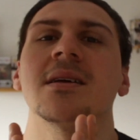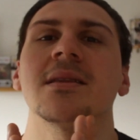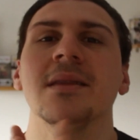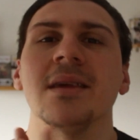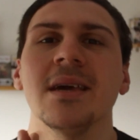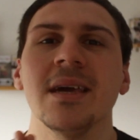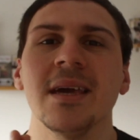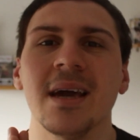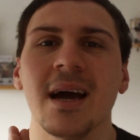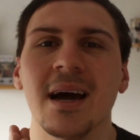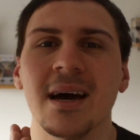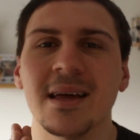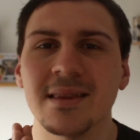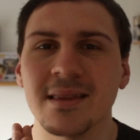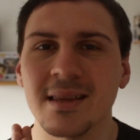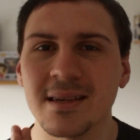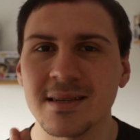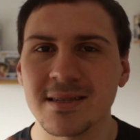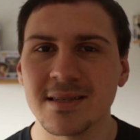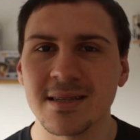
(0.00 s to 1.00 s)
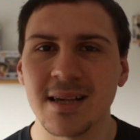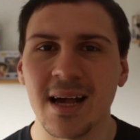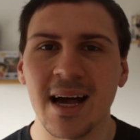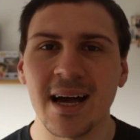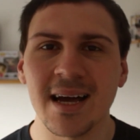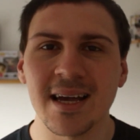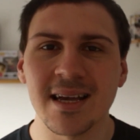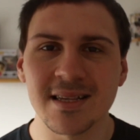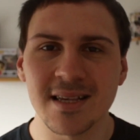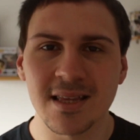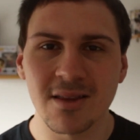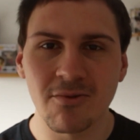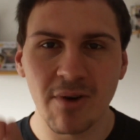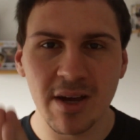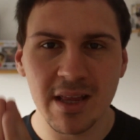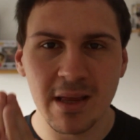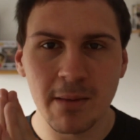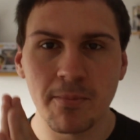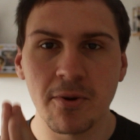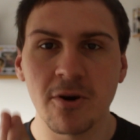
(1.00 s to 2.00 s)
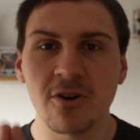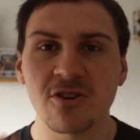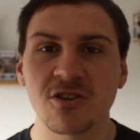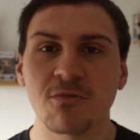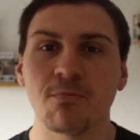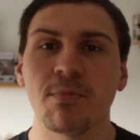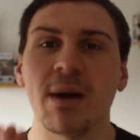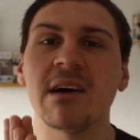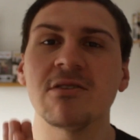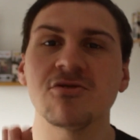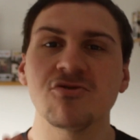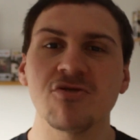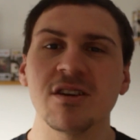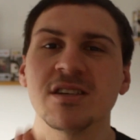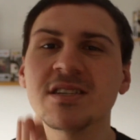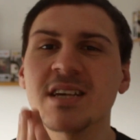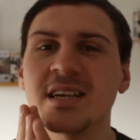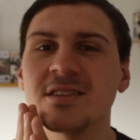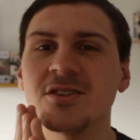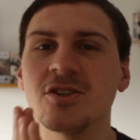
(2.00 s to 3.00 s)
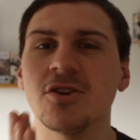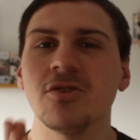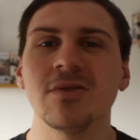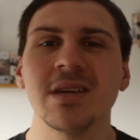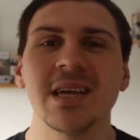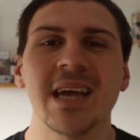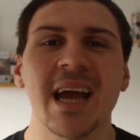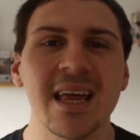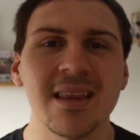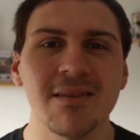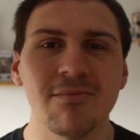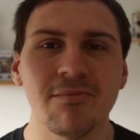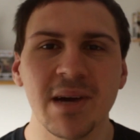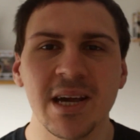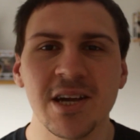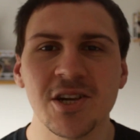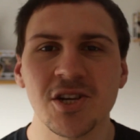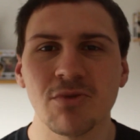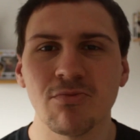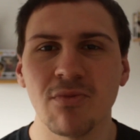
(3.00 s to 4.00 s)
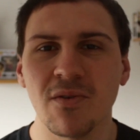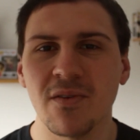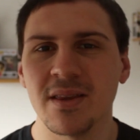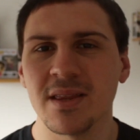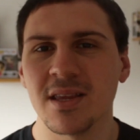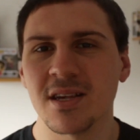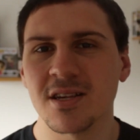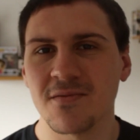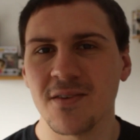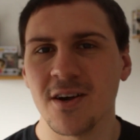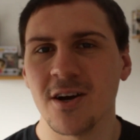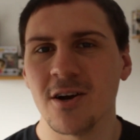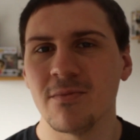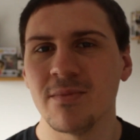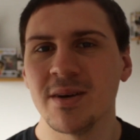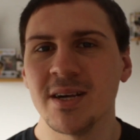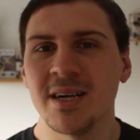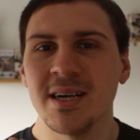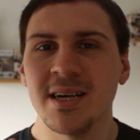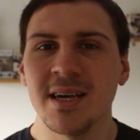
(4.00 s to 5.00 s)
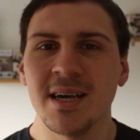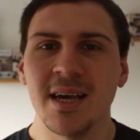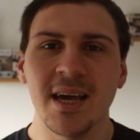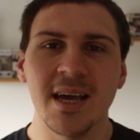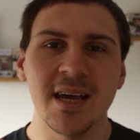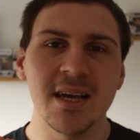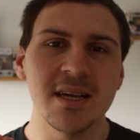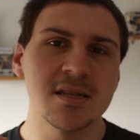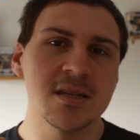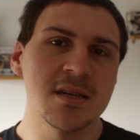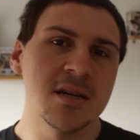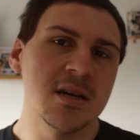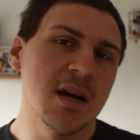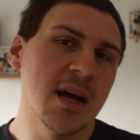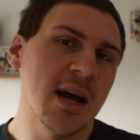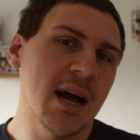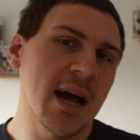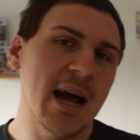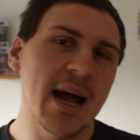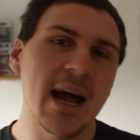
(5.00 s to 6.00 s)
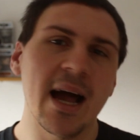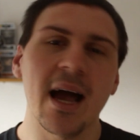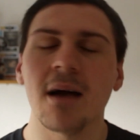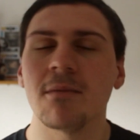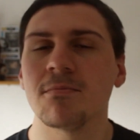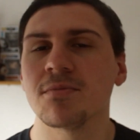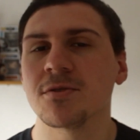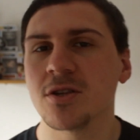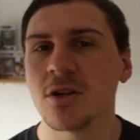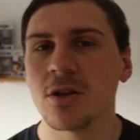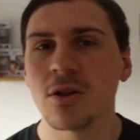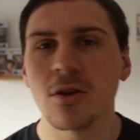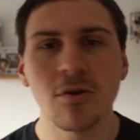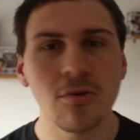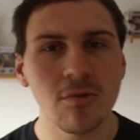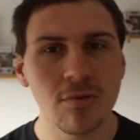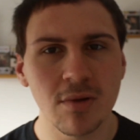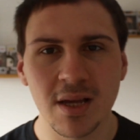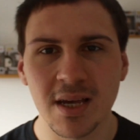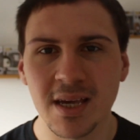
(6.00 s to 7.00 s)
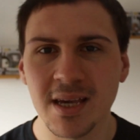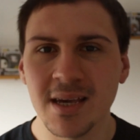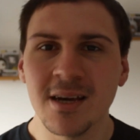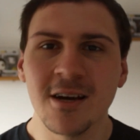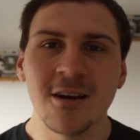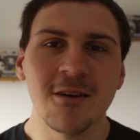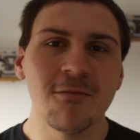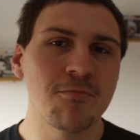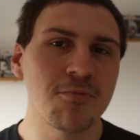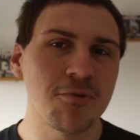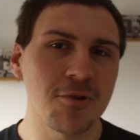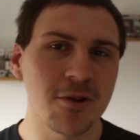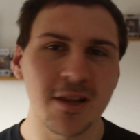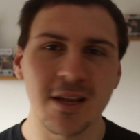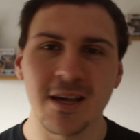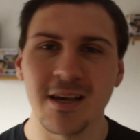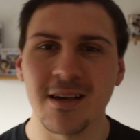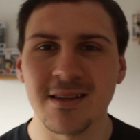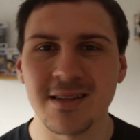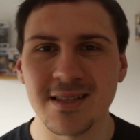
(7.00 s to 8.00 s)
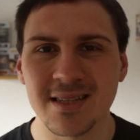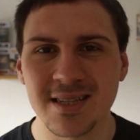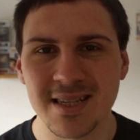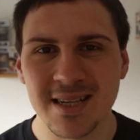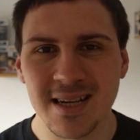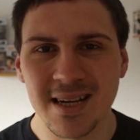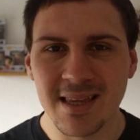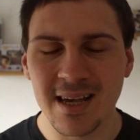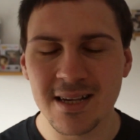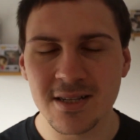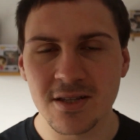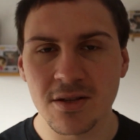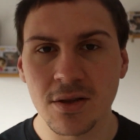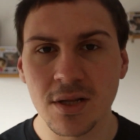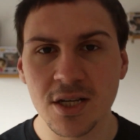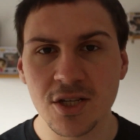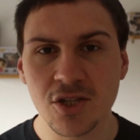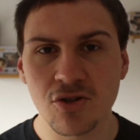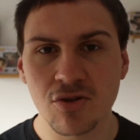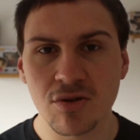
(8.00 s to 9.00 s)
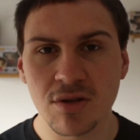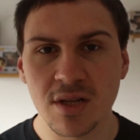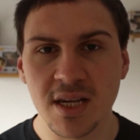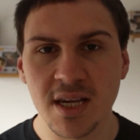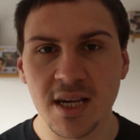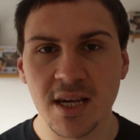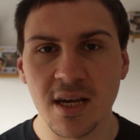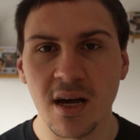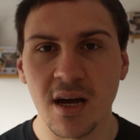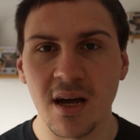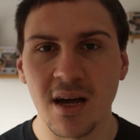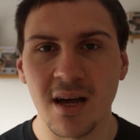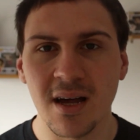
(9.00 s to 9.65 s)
the designs and the way they pushed boundaries in 2D animation within this film is absolutely brilliant. There's literally